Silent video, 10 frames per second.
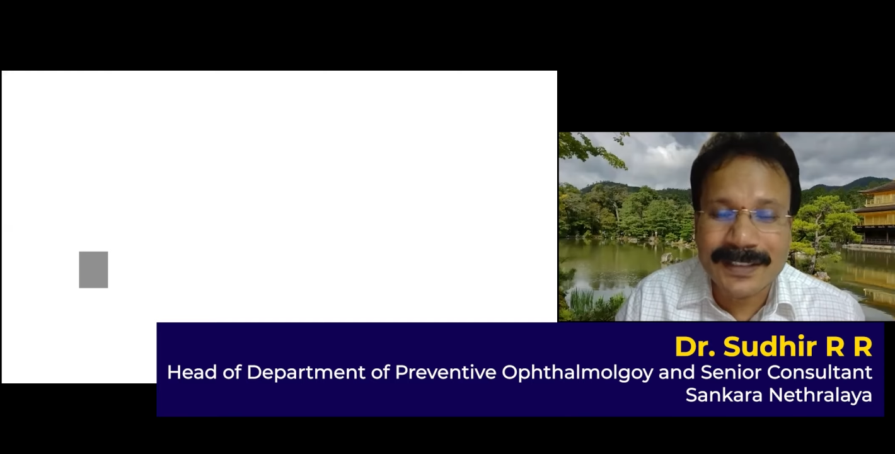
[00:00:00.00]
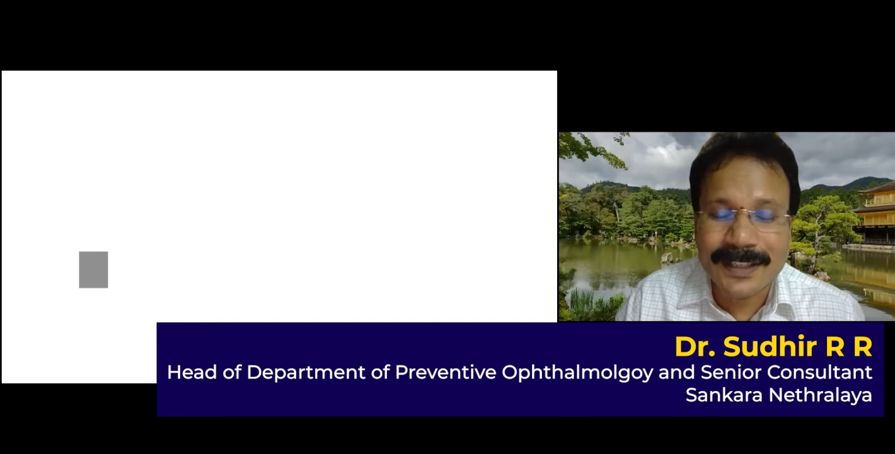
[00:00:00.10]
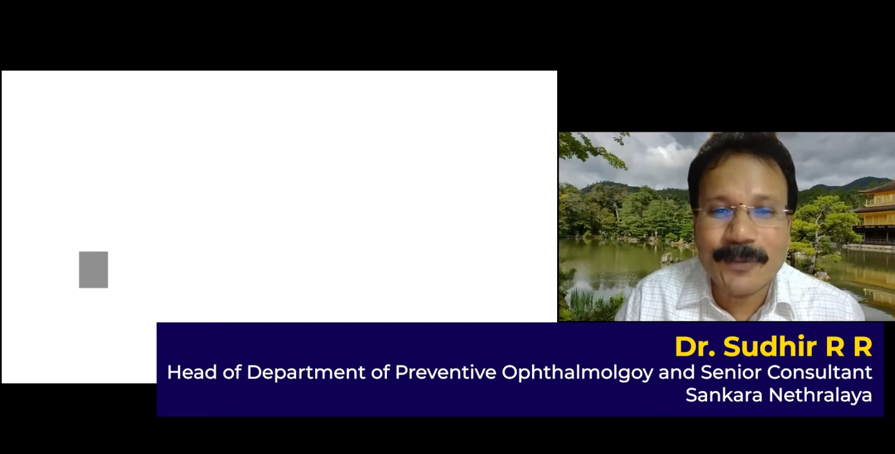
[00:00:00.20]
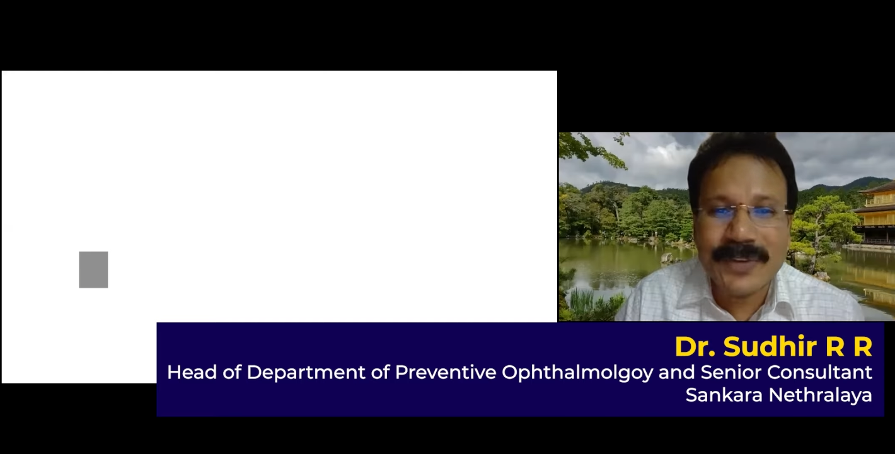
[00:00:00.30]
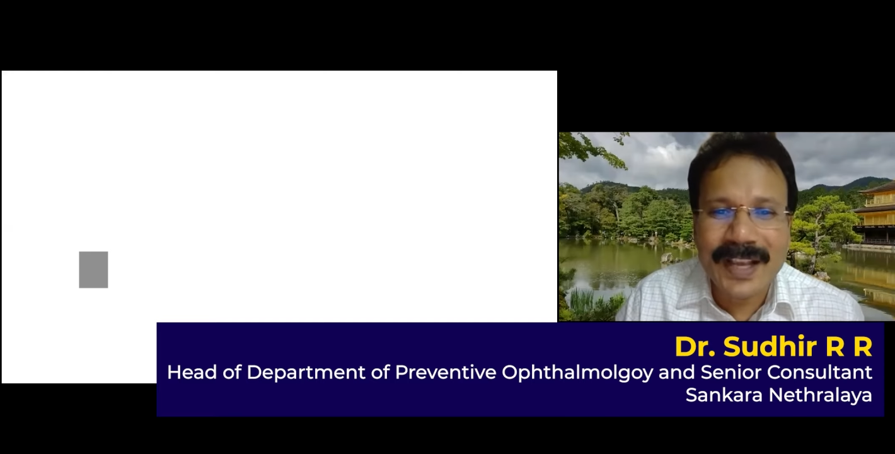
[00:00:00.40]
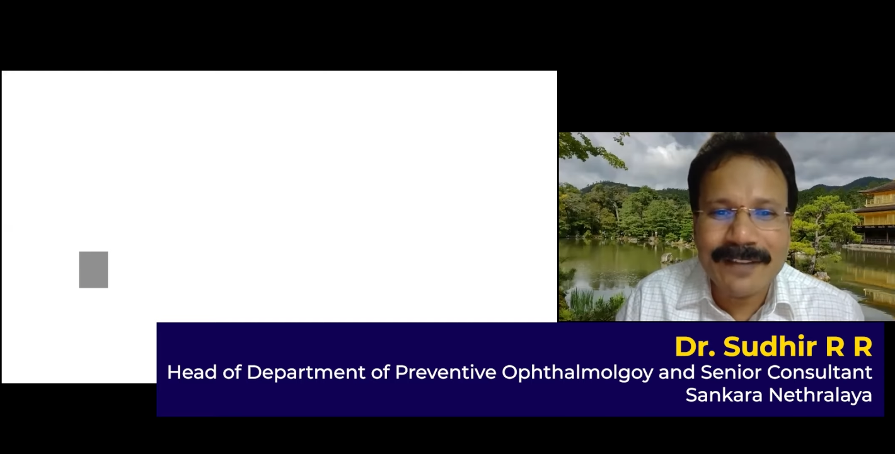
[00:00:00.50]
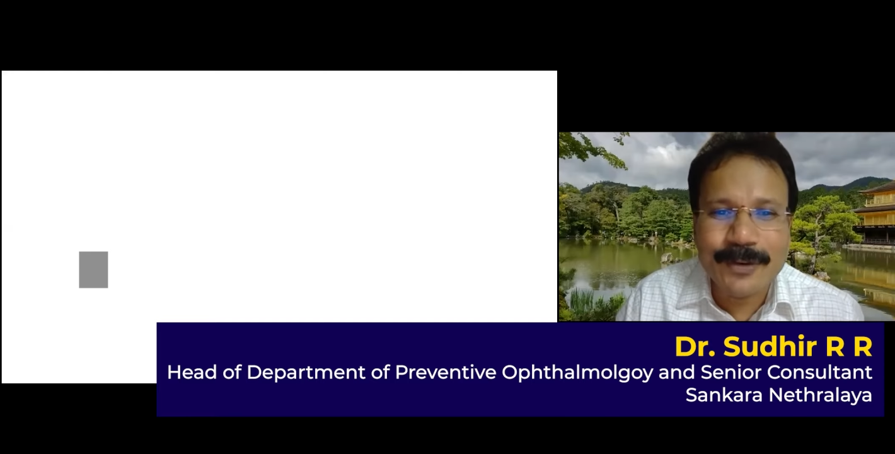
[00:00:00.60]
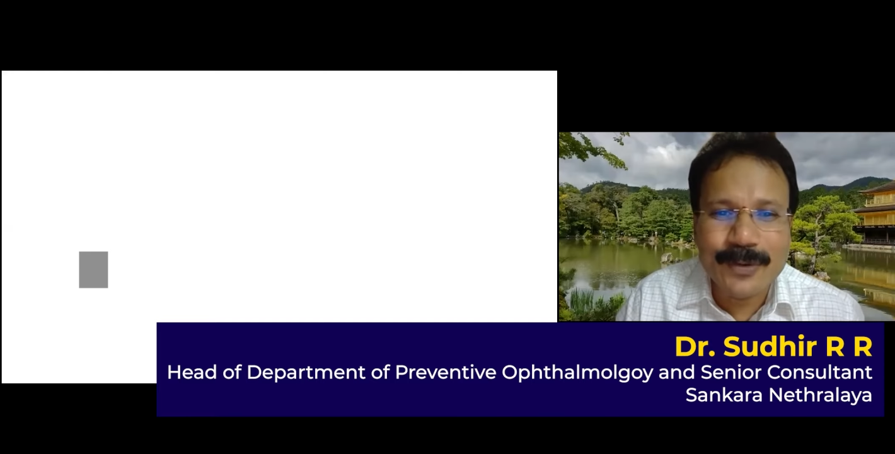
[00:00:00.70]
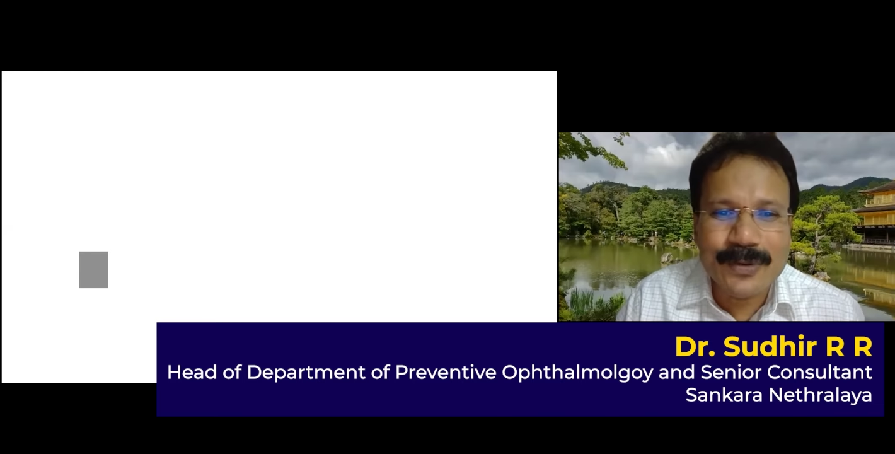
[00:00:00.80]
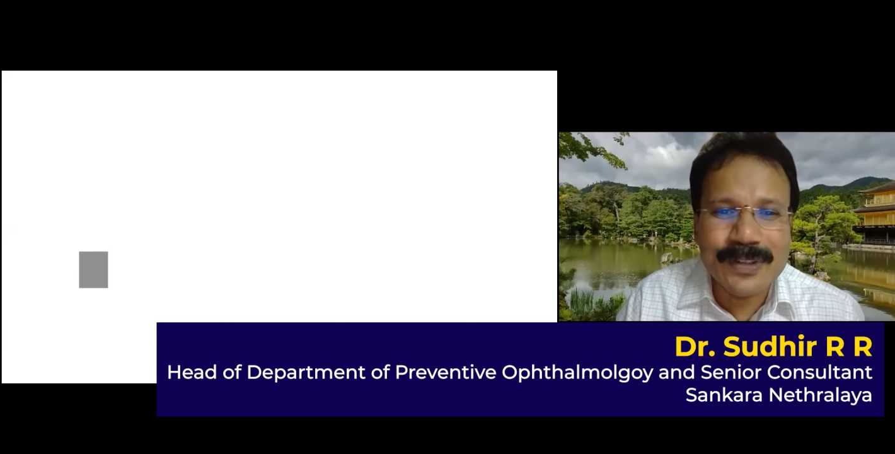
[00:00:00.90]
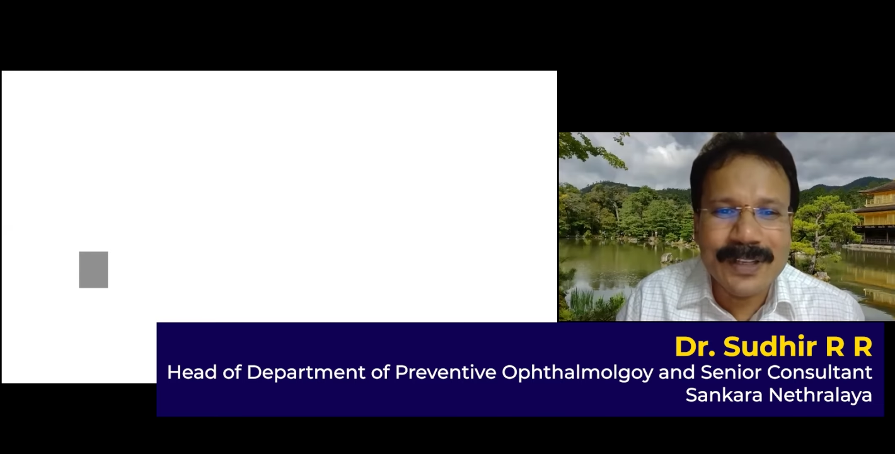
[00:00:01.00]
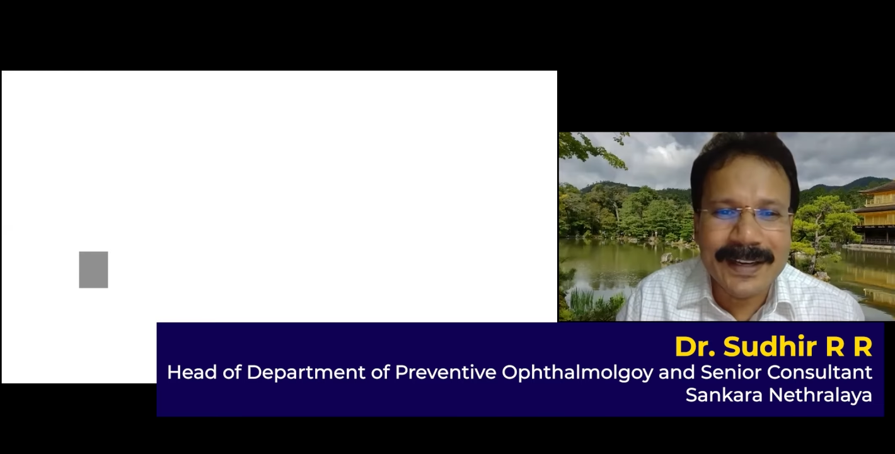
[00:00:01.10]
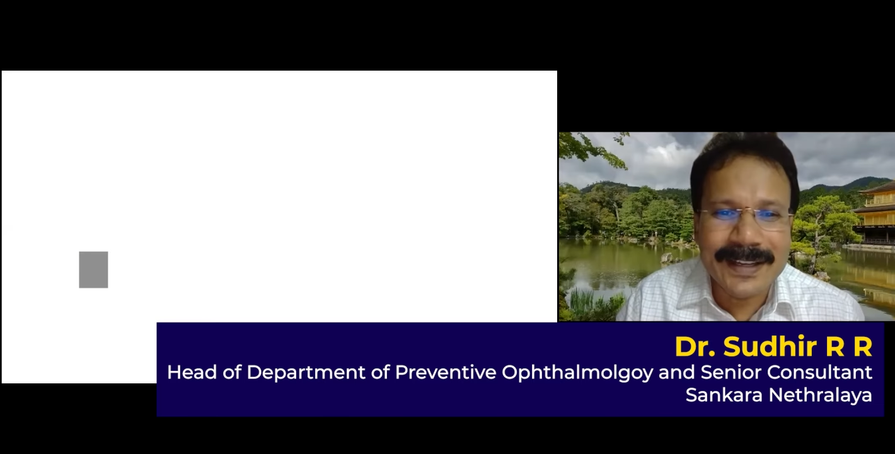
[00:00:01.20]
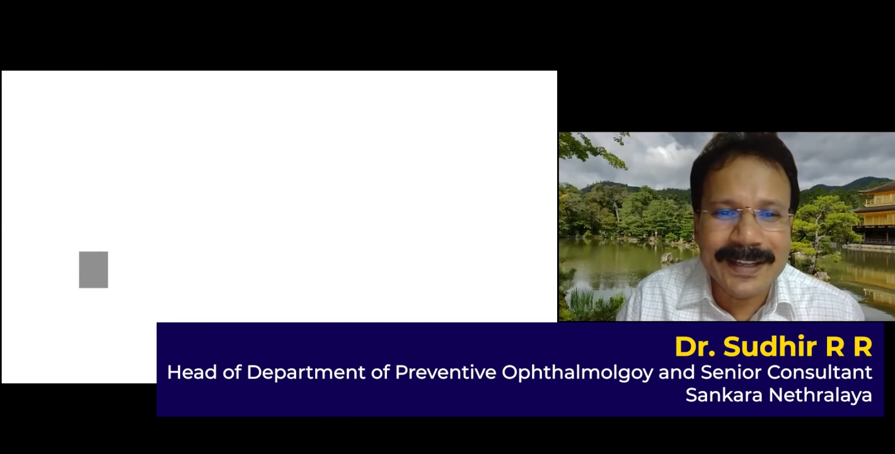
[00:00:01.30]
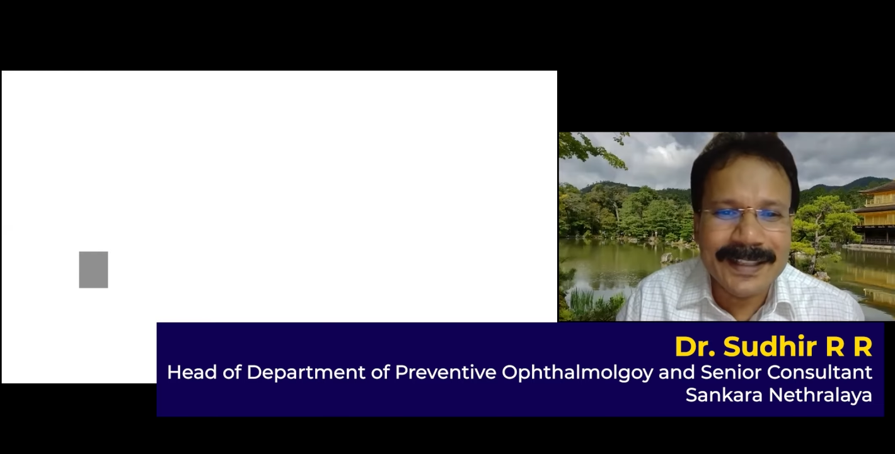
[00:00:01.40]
Now we have Google and